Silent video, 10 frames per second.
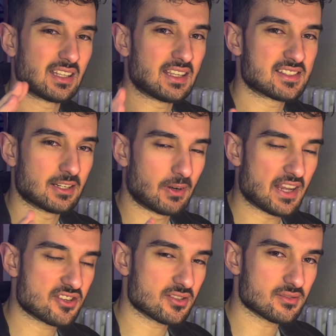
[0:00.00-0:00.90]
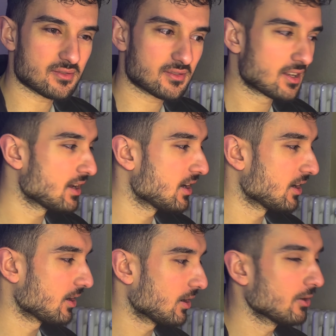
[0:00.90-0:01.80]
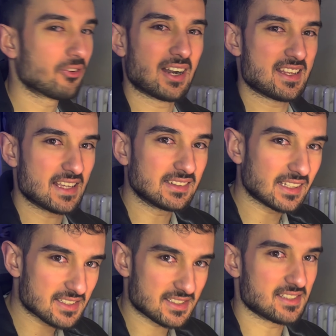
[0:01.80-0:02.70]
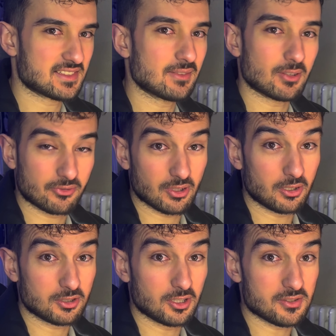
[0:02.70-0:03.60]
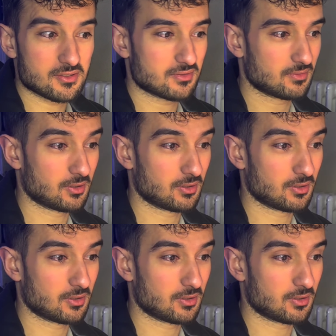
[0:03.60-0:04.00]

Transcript: iterations of an agentic system of Claude Codes,